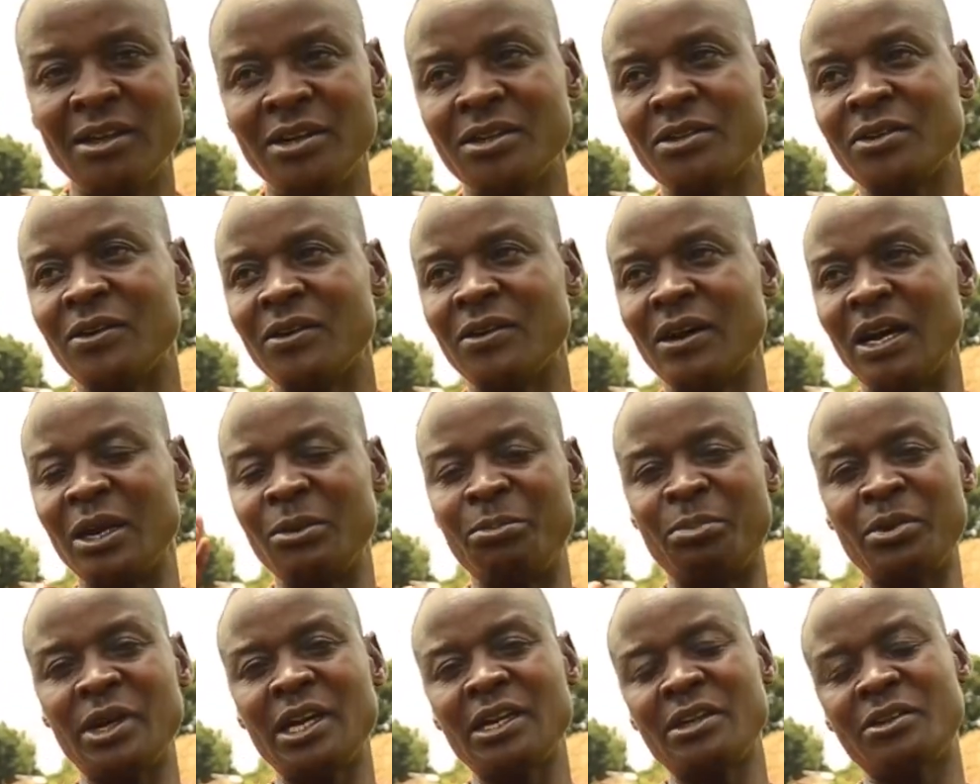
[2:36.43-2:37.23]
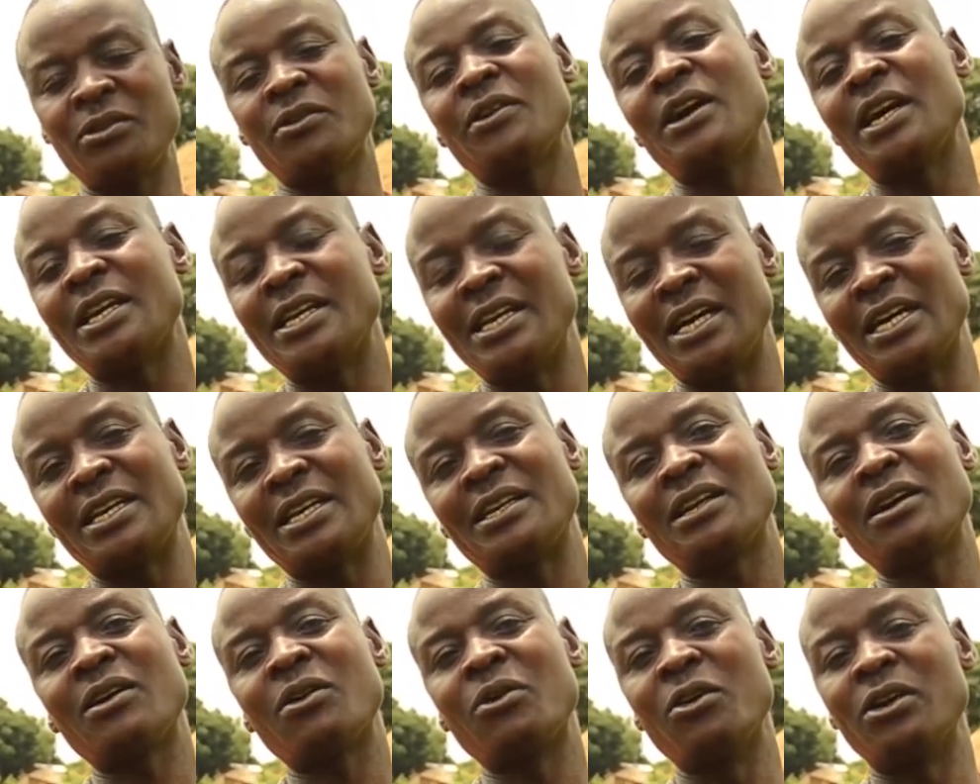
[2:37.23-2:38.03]
So I pray so that
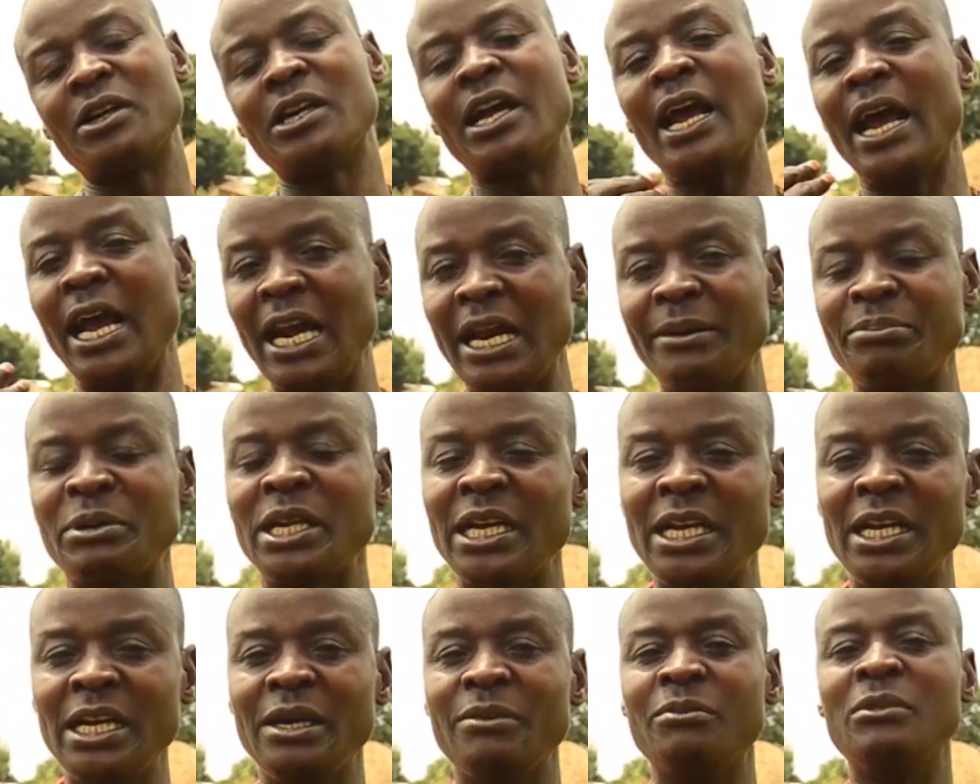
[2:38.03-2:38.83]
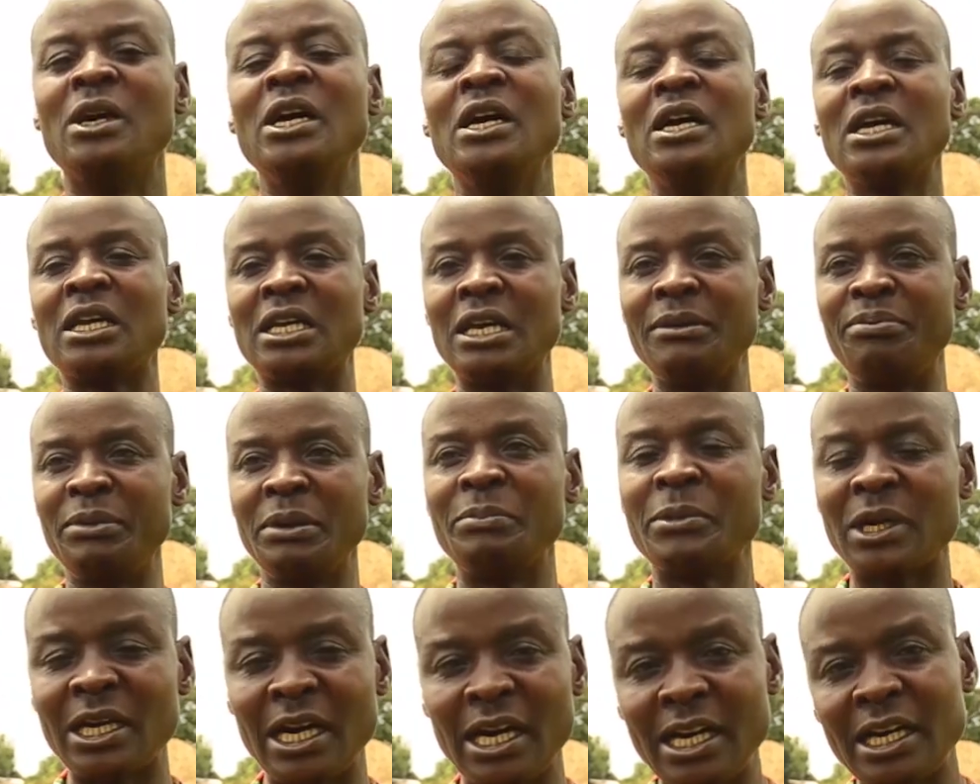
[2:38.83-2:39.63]
God helped him, give
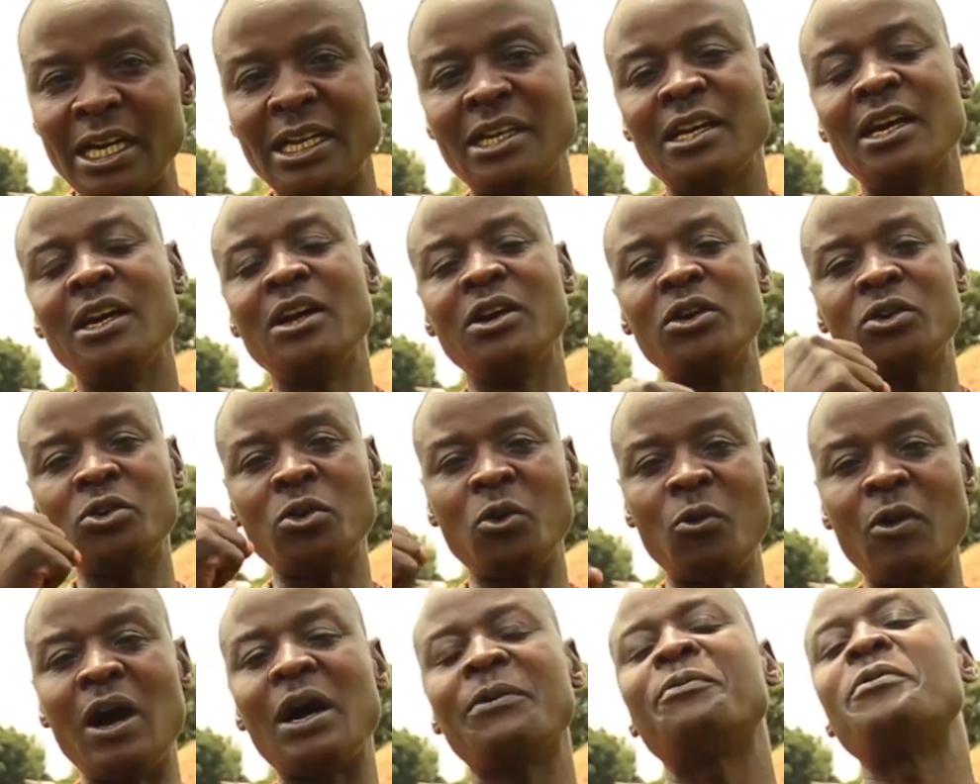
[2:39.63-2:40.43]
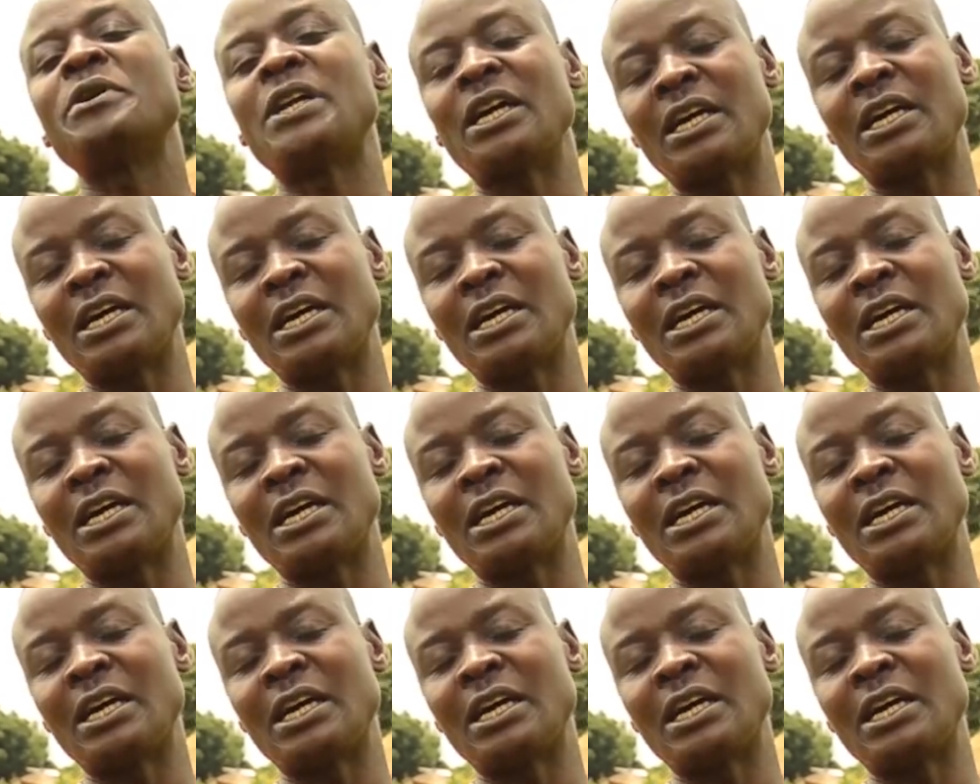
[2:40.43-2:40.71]
him courage to work for the